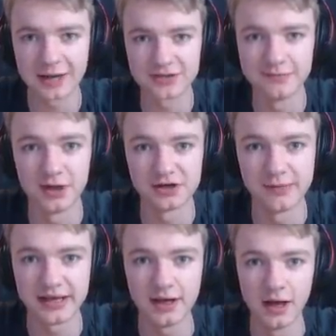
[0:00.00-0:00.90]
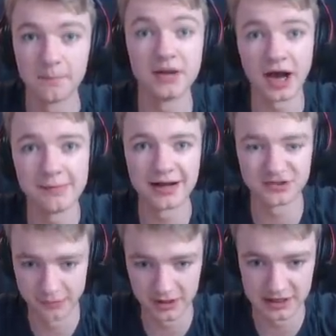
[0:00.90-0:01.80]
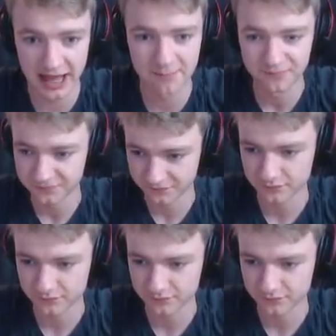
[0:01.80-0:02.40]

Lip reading: is out to murder me, but I am out to murder them.